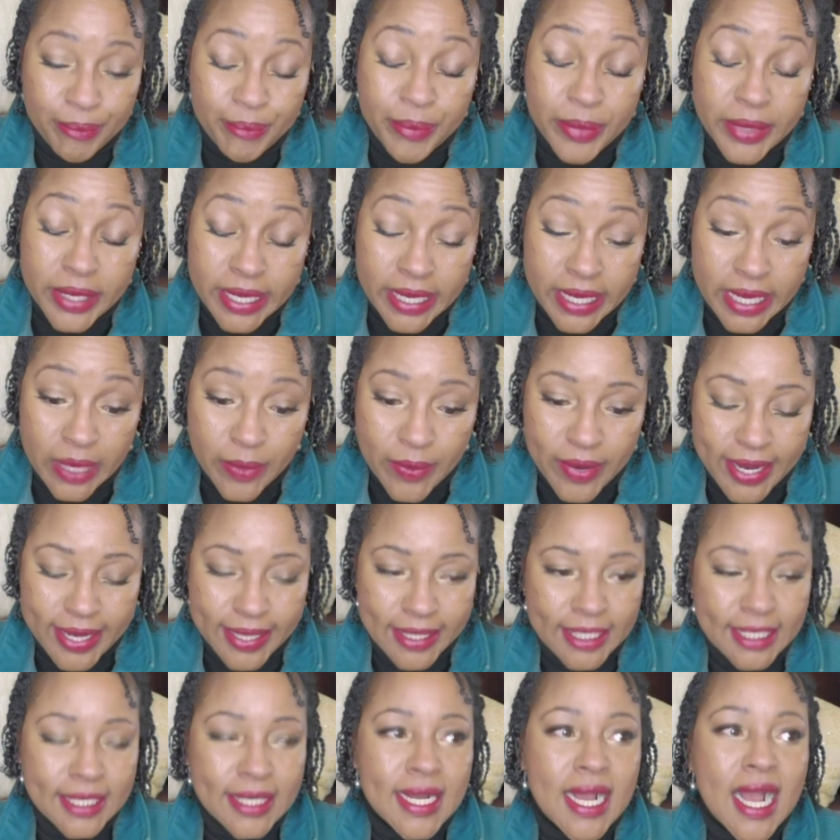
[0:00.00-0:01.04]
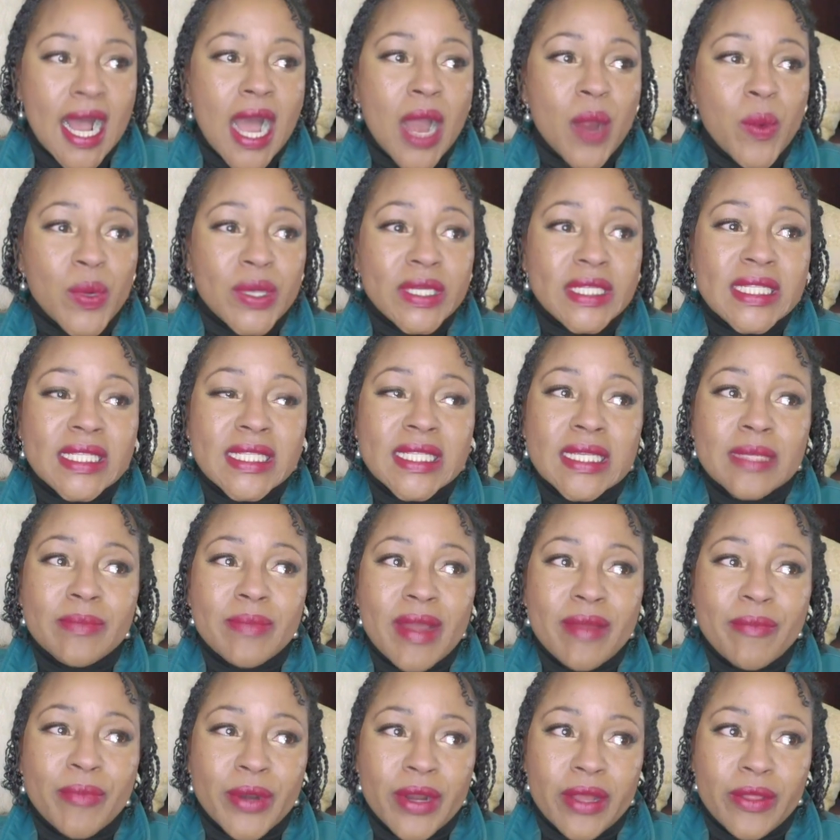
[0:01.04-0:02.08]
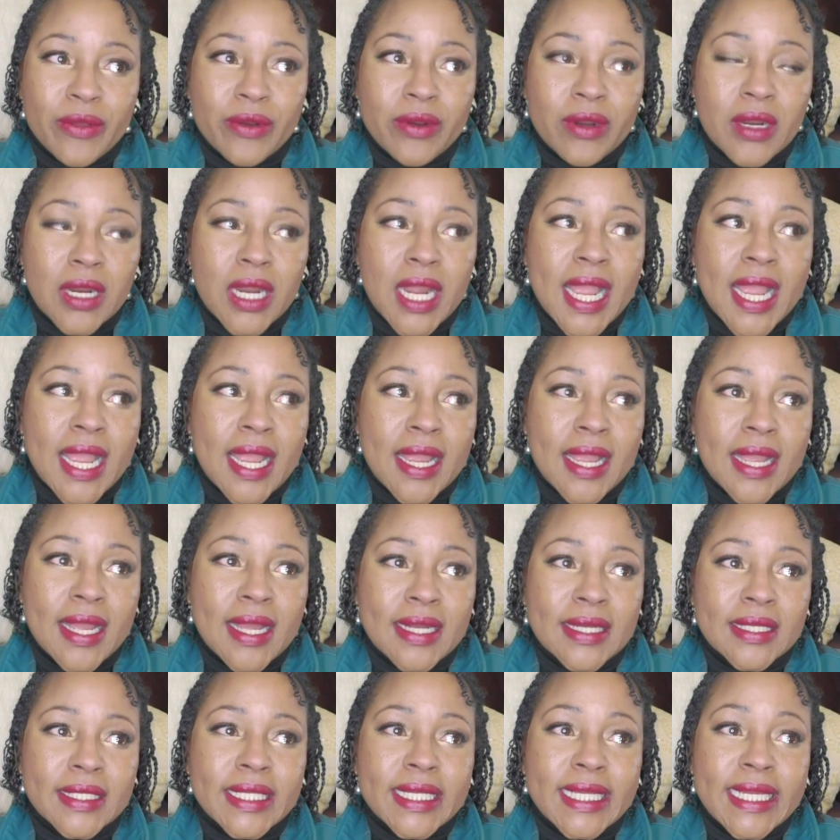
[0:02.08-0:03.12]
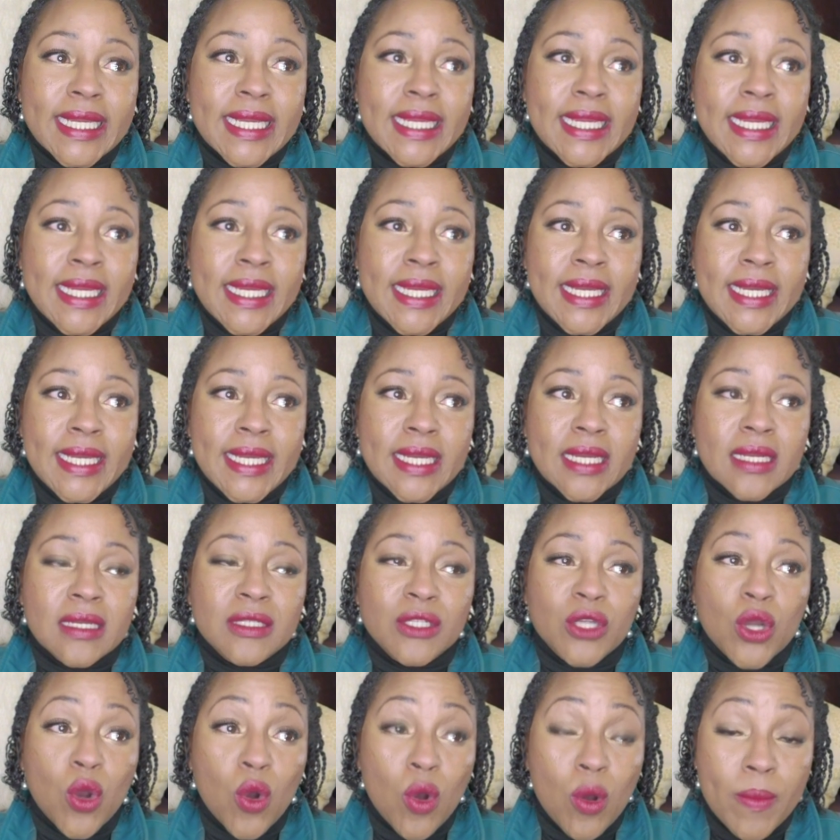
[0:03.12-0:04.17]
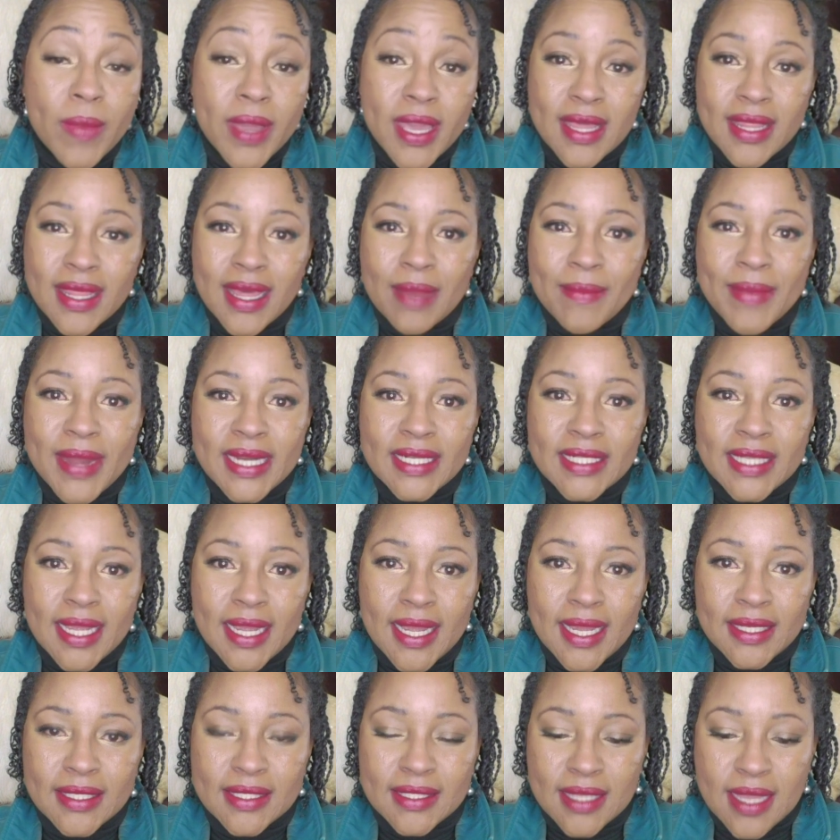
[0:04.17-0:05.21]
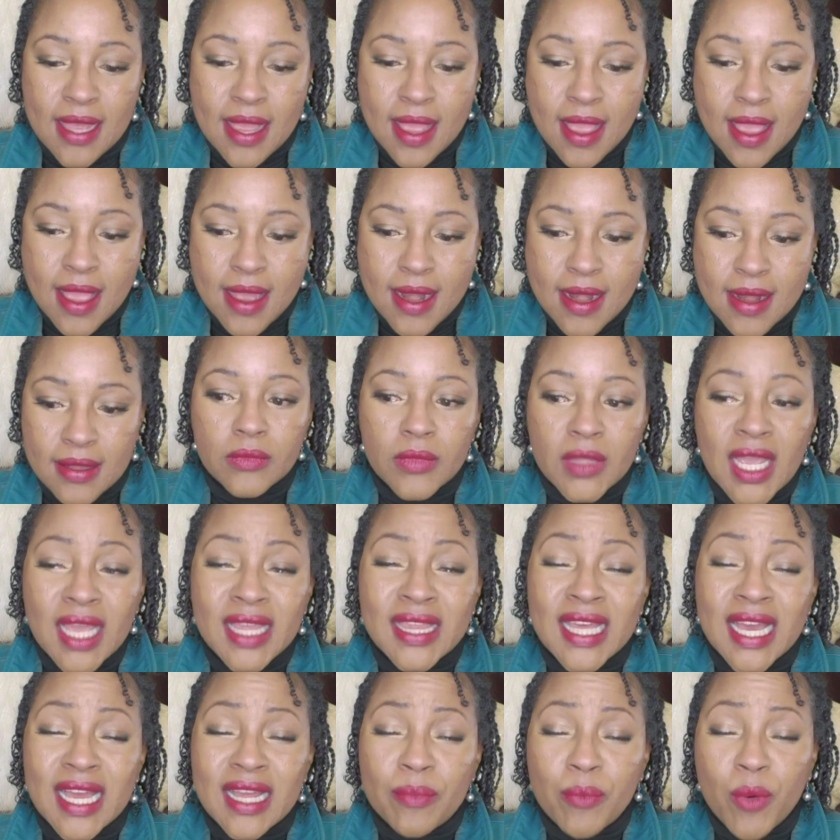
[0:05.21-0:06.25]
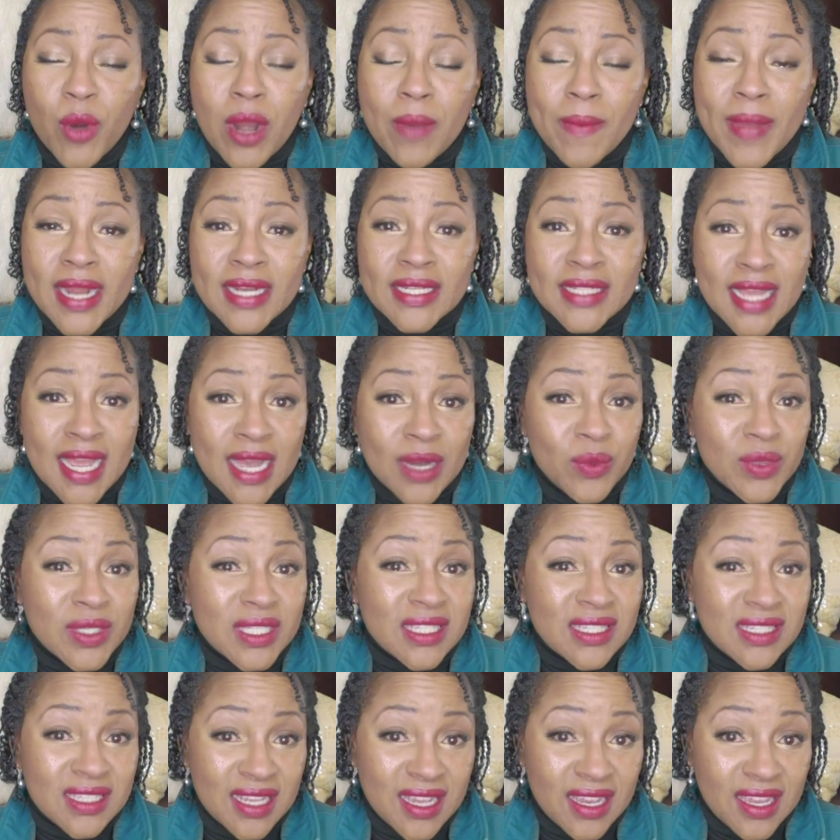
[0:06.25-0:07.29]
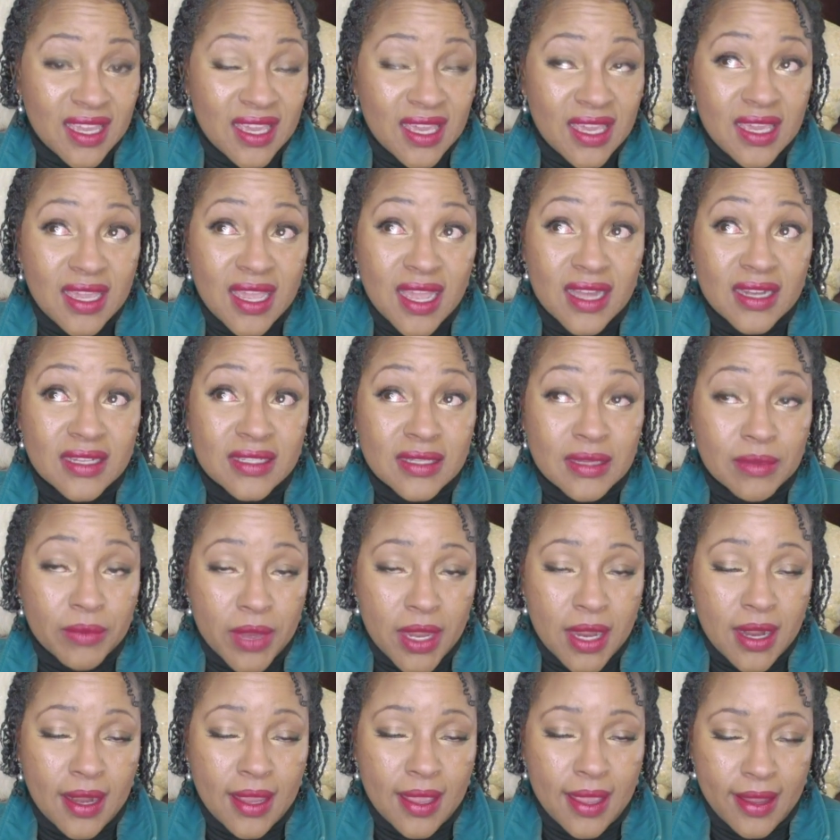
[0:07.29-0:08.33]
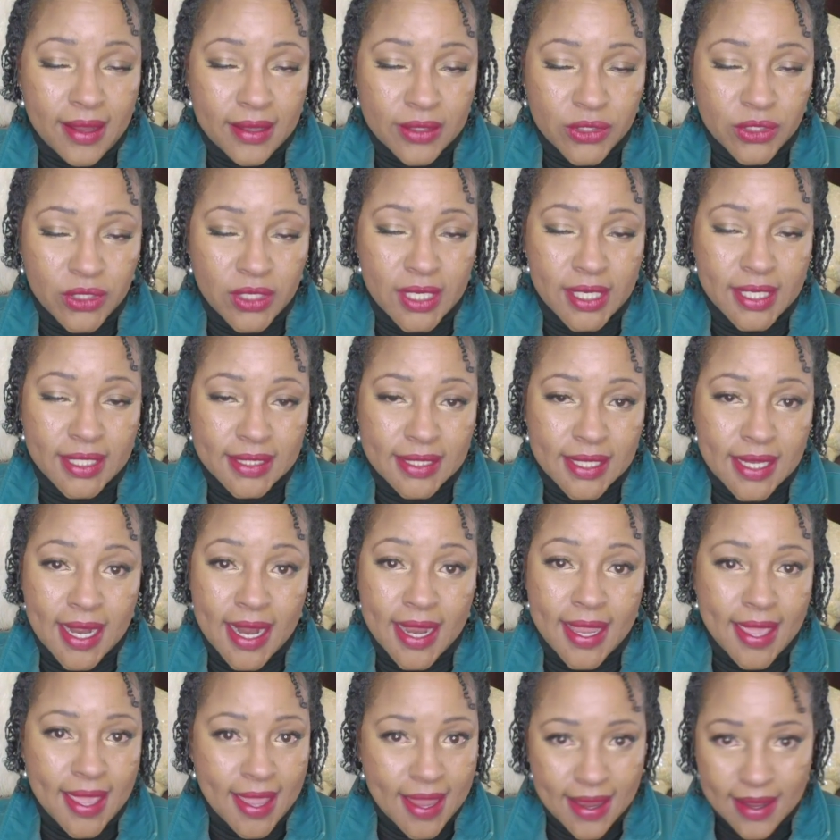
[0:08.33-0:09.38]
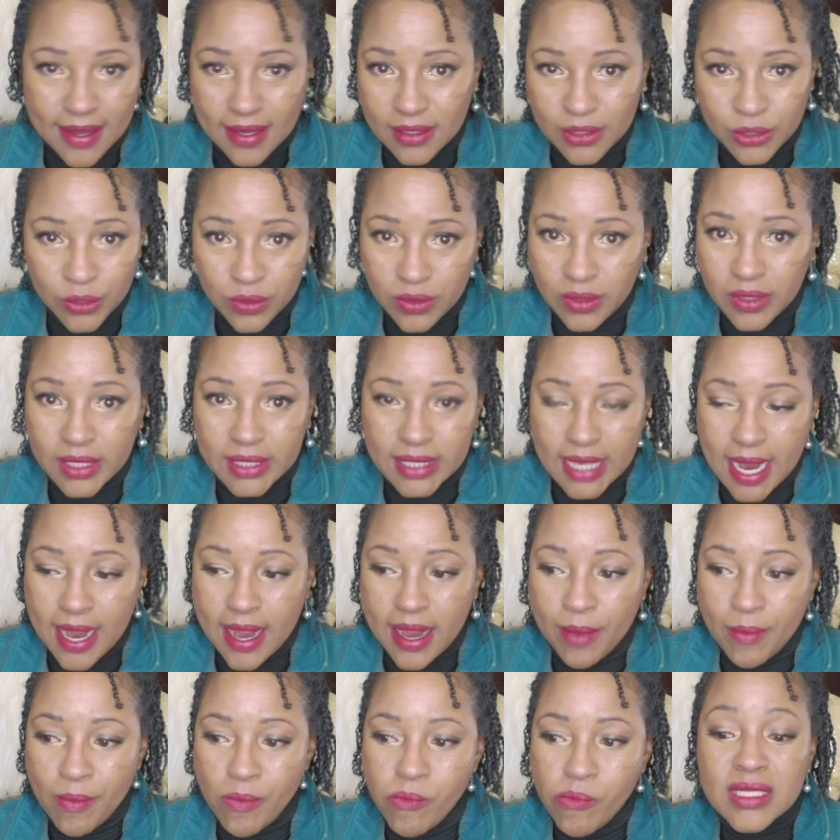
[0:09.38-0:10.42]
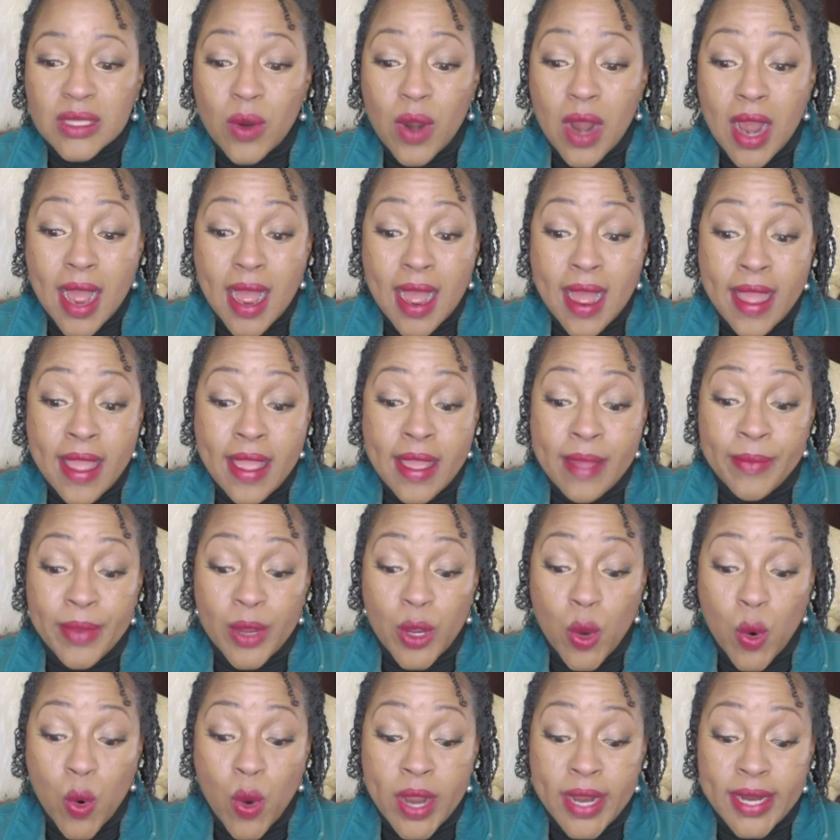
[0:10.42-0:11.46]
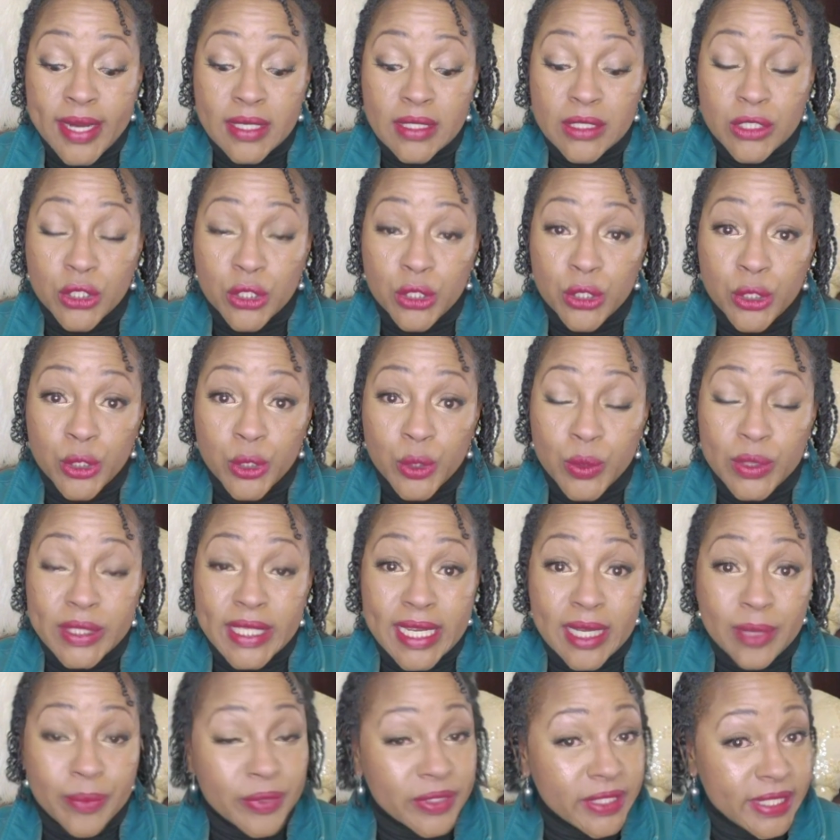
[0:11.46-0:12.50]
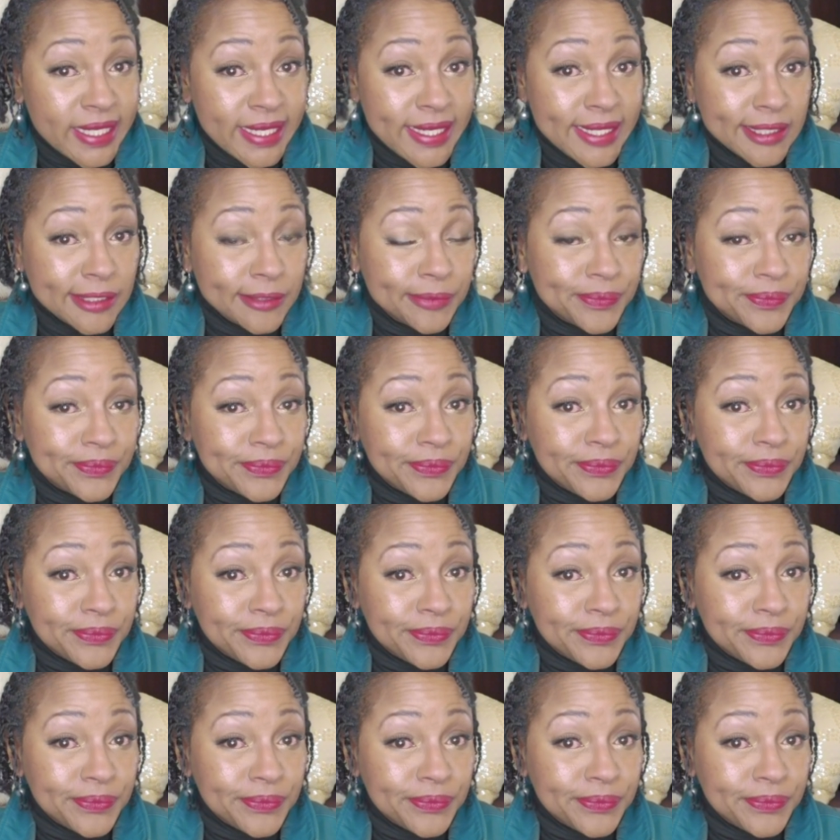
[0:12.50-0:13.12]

But anyway, I went to see my brother, and he told me that my dad said, at that point my dad was sick. He had some kind of cancer, and he said, I can't do the time. So I am going to take a plea.